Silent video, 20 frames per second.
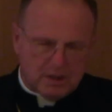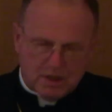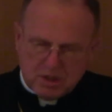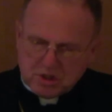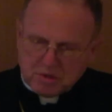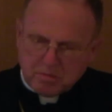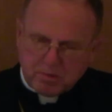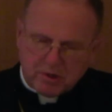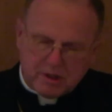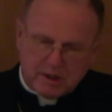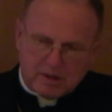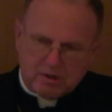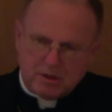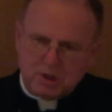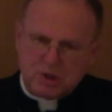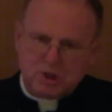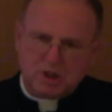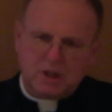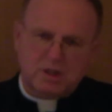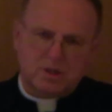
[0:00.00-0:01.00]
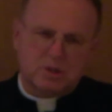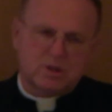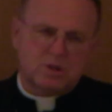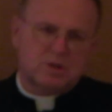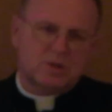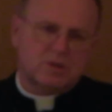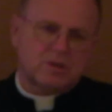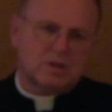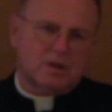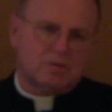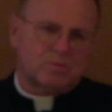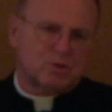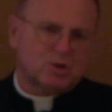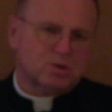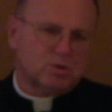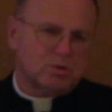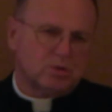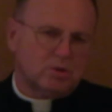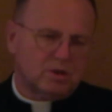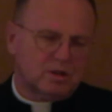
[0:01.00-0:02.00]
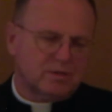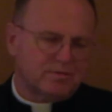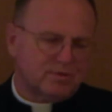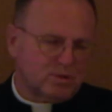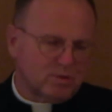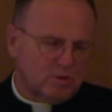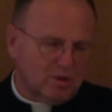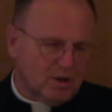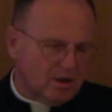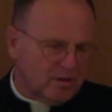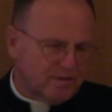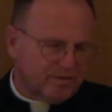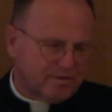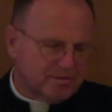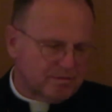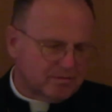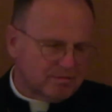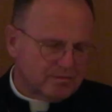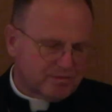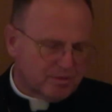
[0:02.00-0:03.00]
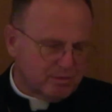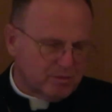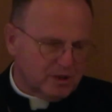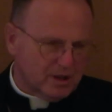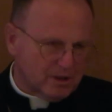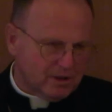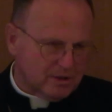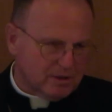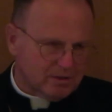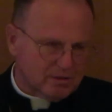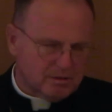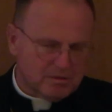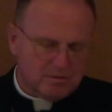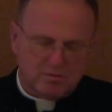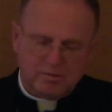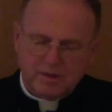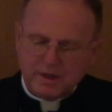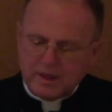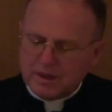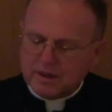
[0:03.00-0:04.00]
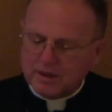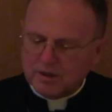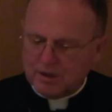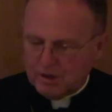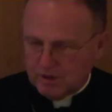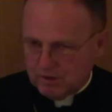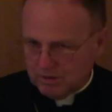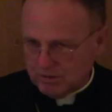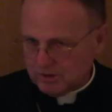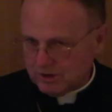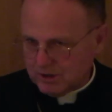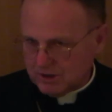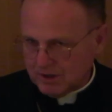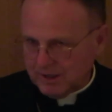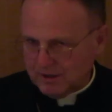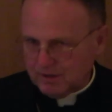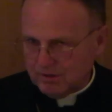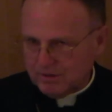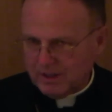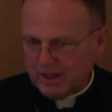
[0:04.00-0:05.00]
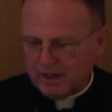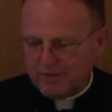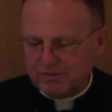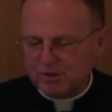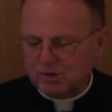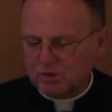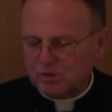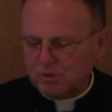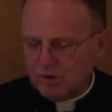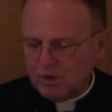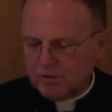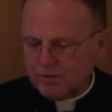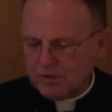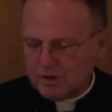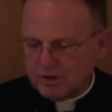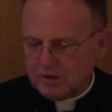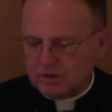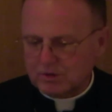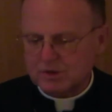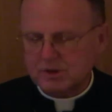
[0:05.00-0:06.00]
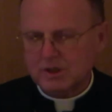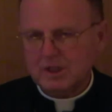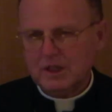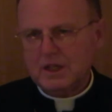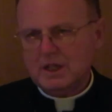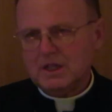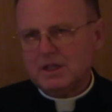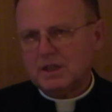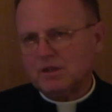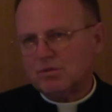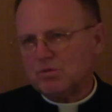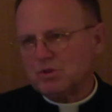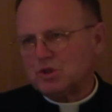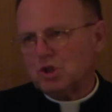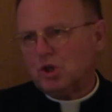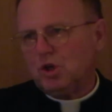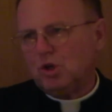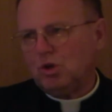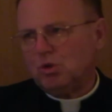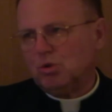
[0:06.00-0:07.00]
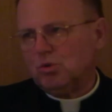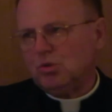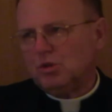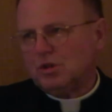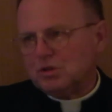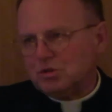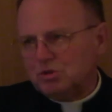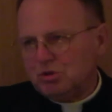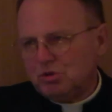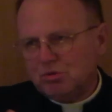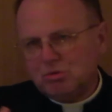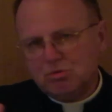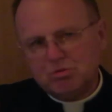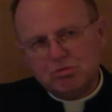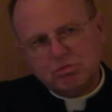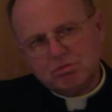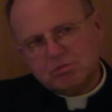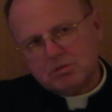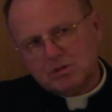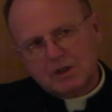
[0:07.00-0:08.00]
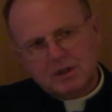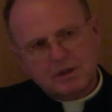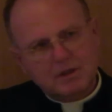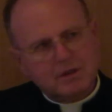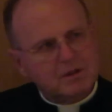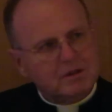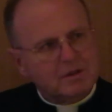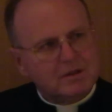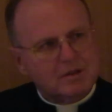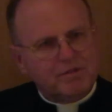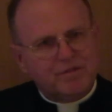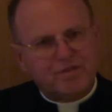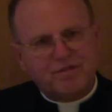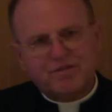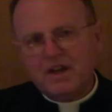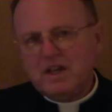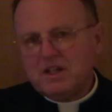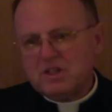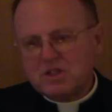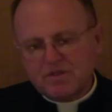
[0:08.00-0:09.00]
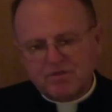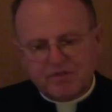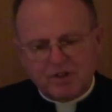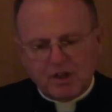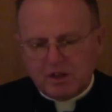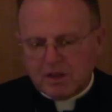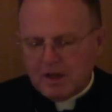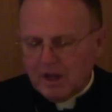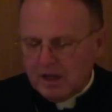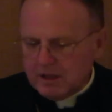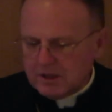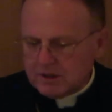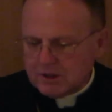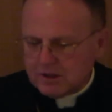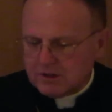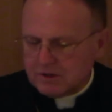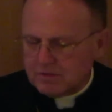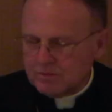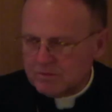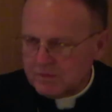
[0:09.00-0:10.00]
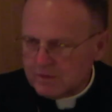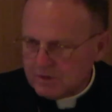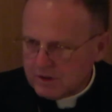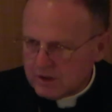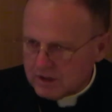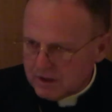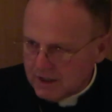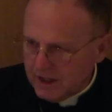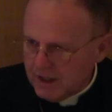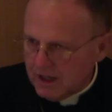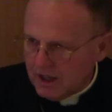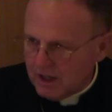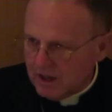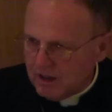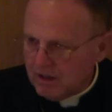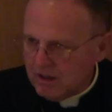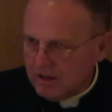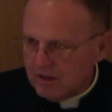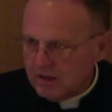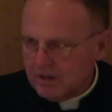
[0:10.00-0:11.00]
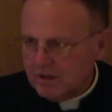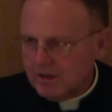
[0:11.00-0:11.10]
disciplinary changes. I'm sure all of you are familiar with those. I don't have to go over those. There is a whole new face of Catholicism today